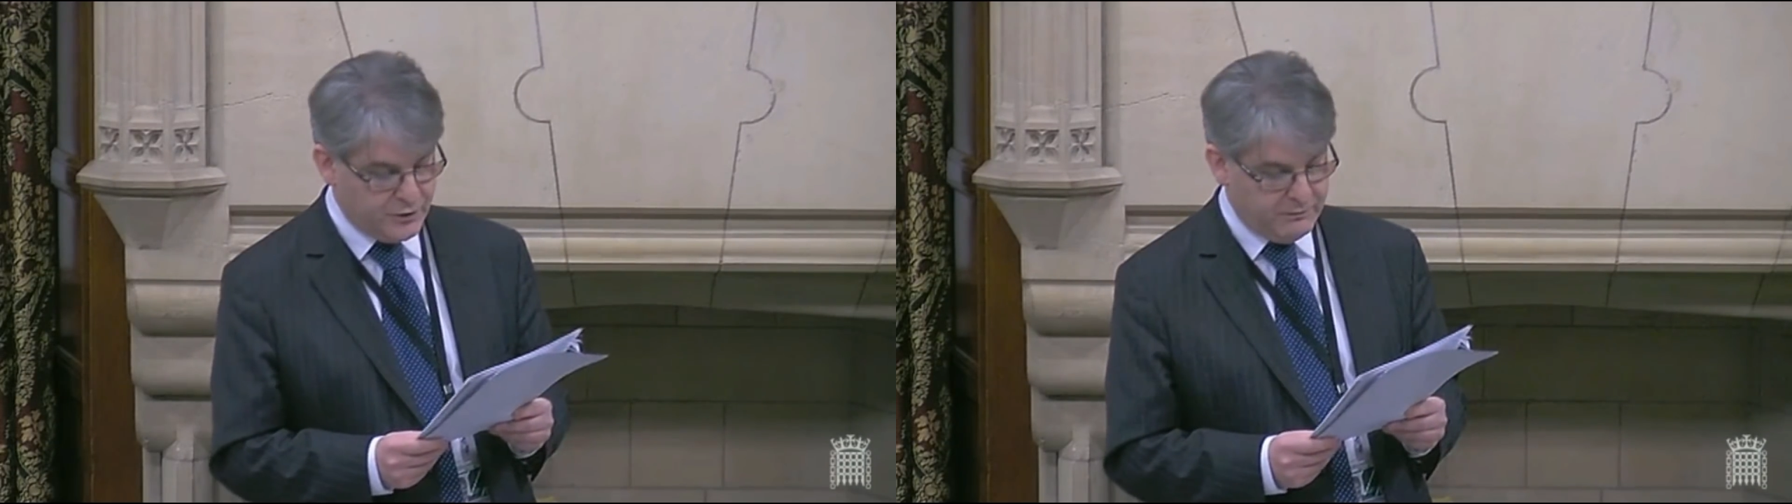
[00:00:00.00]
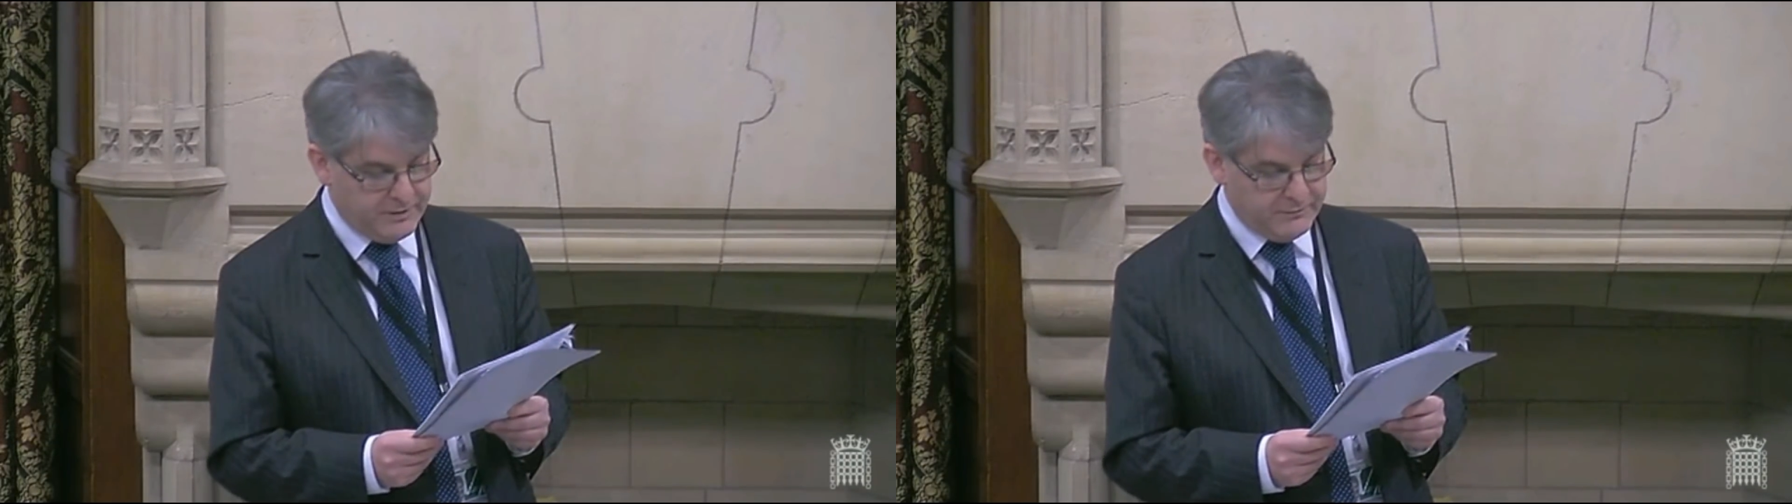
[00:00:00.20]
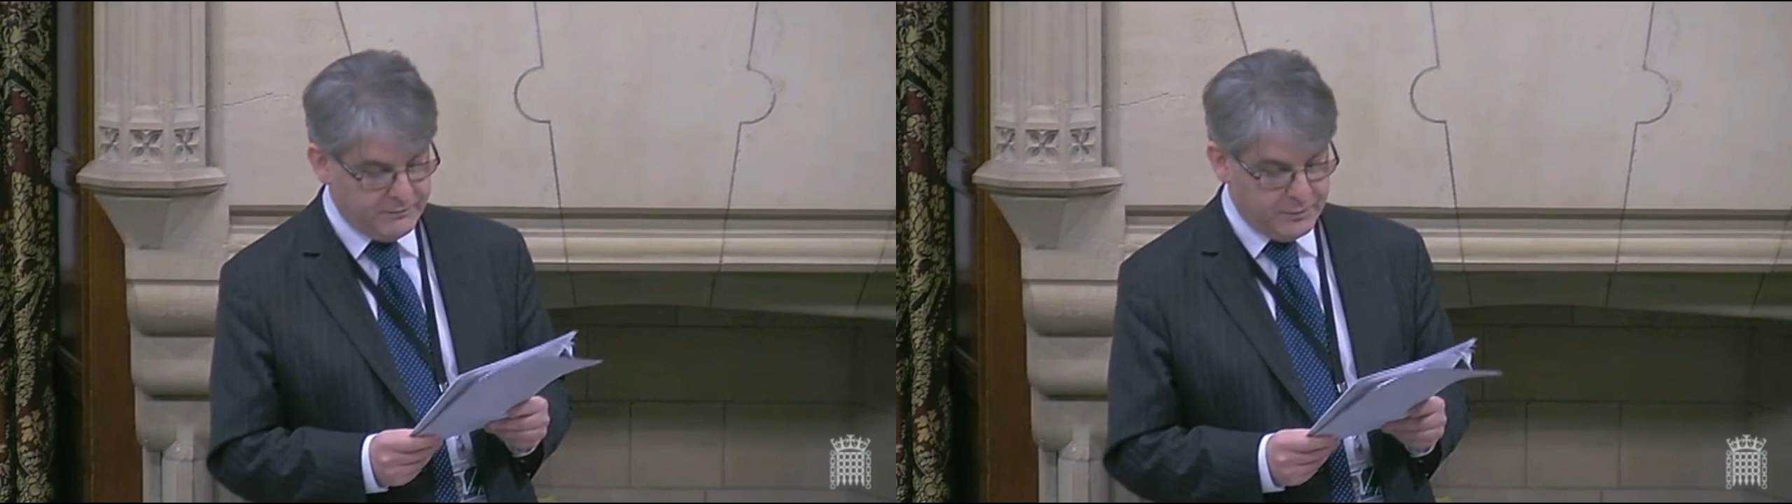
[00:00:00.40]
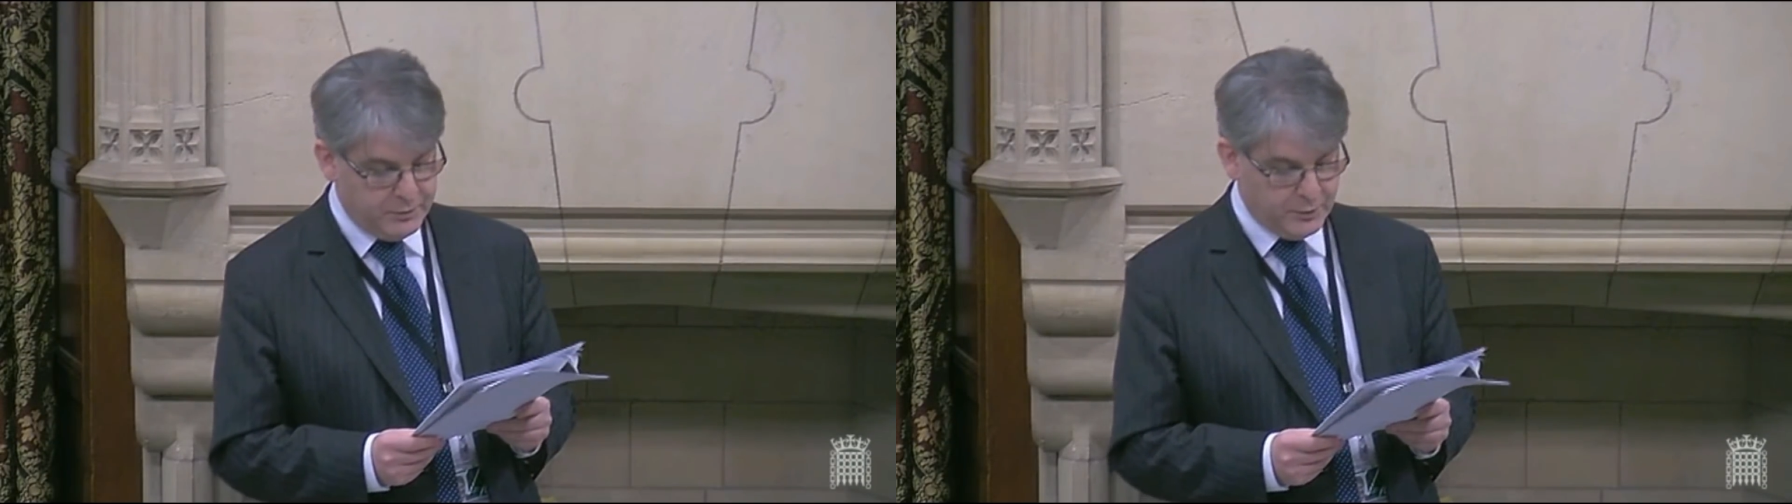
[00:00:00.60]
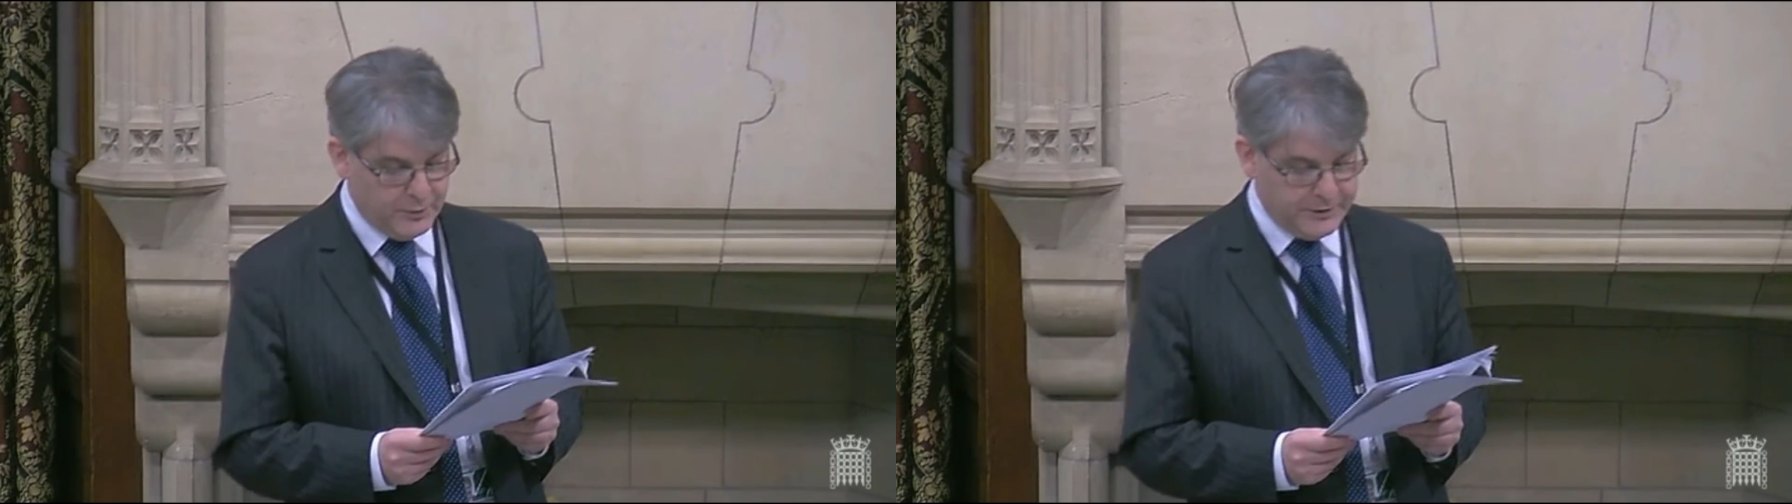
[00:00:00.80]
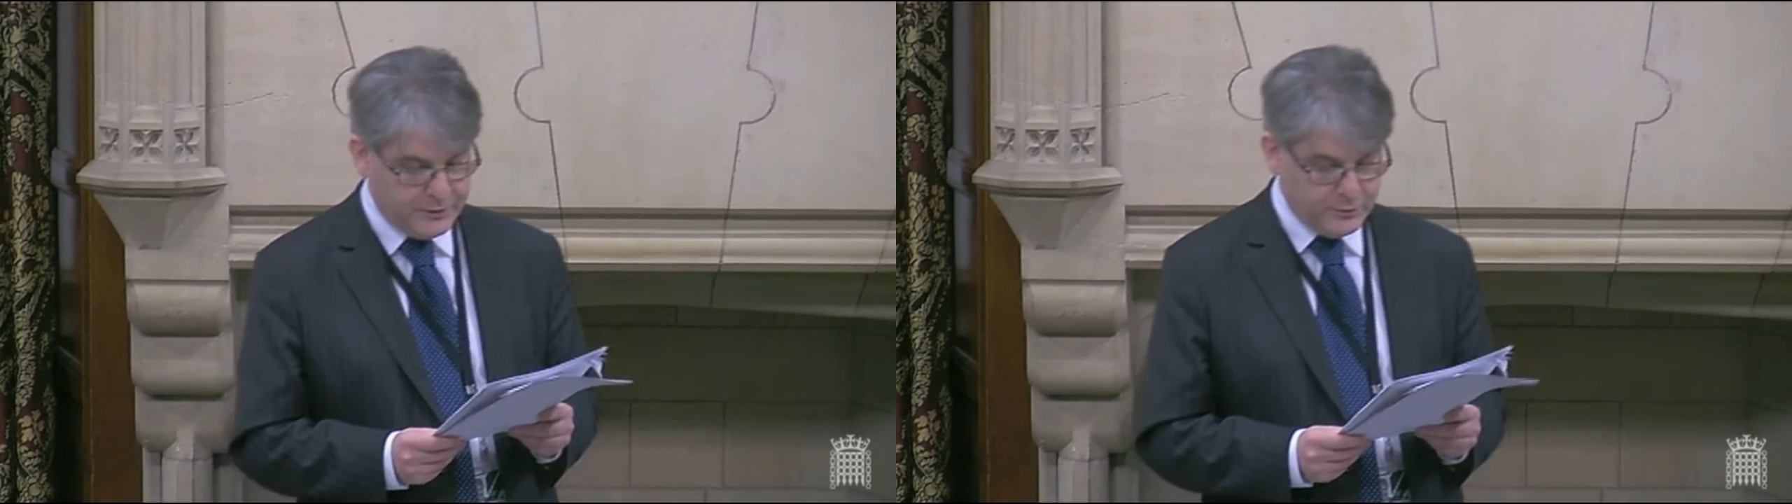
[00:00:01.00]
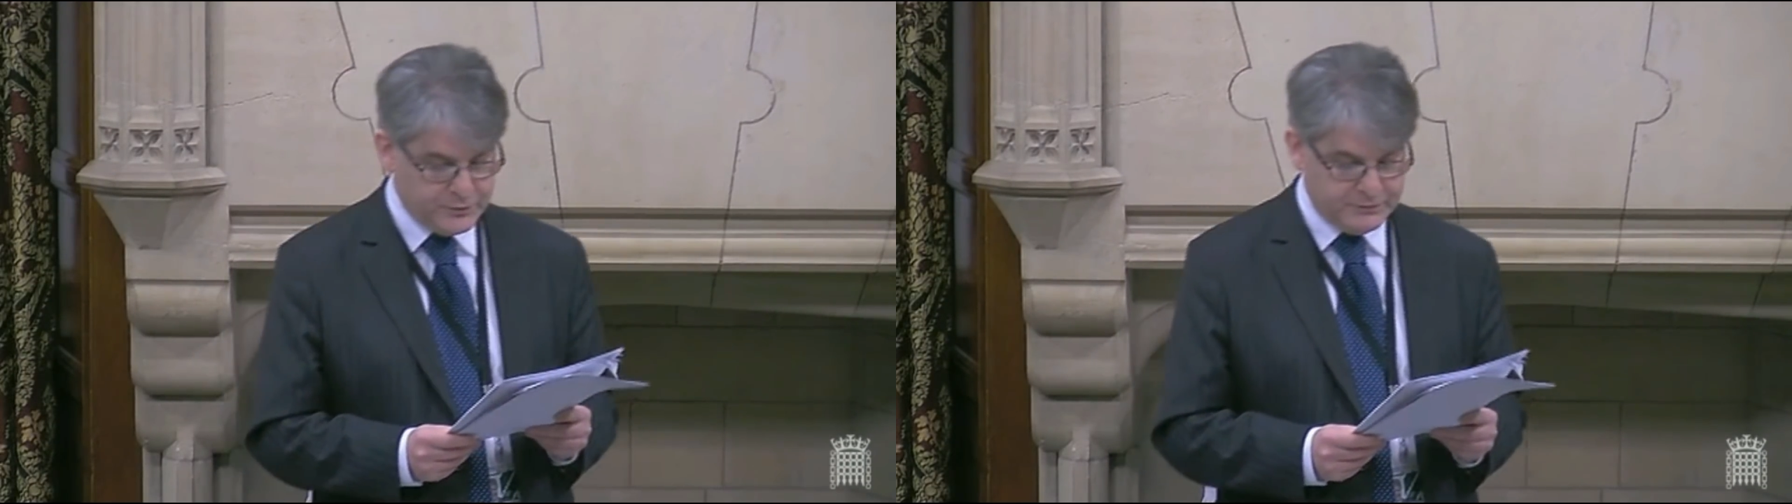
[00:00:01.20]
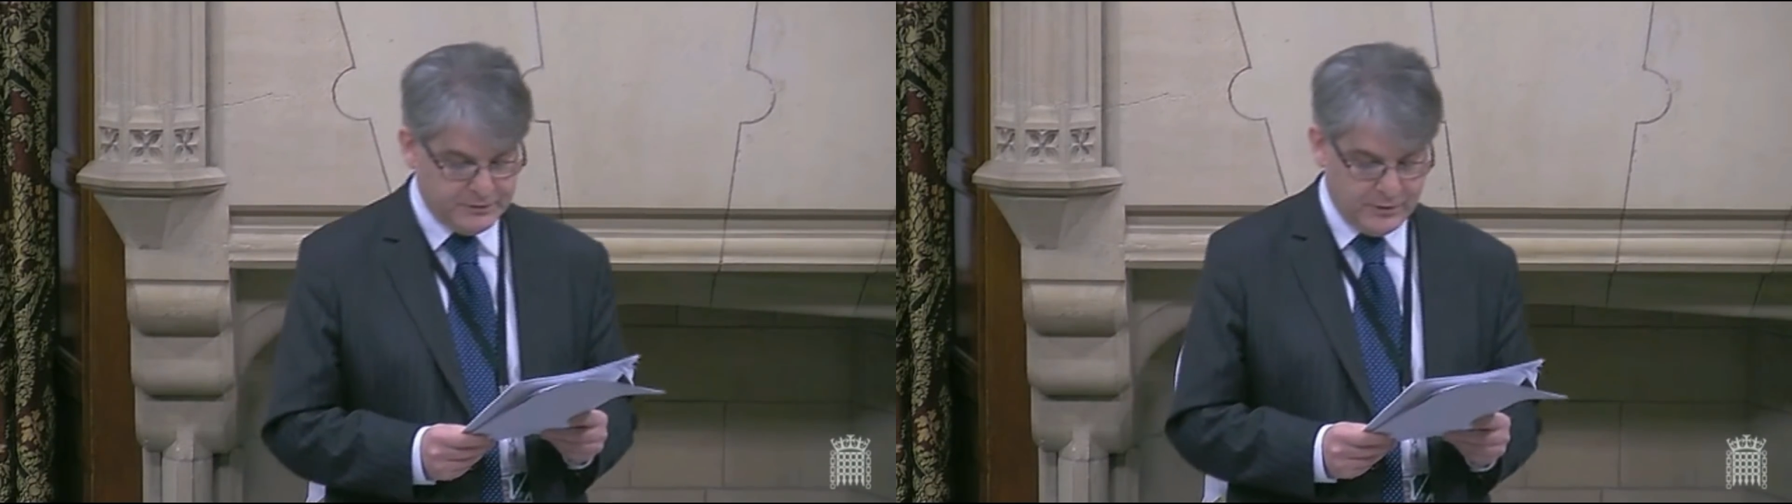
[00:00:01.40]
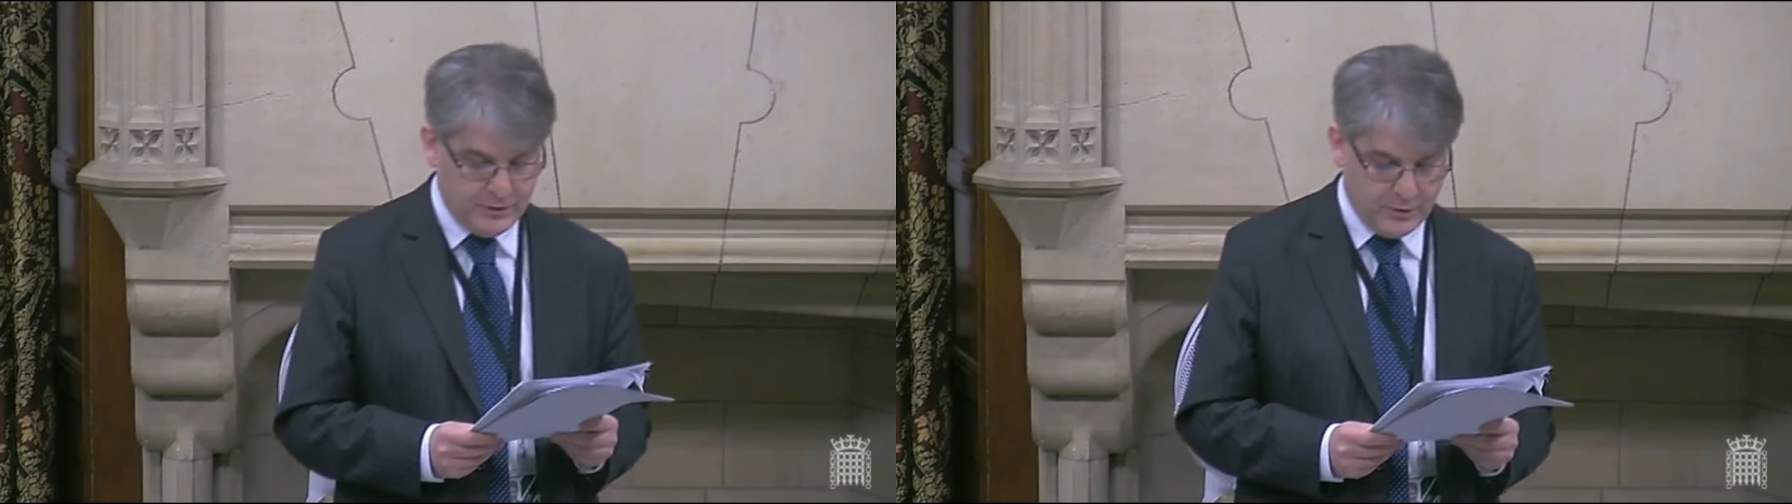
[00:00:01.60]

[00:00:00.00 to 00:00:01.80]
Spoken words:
or even for purely cultural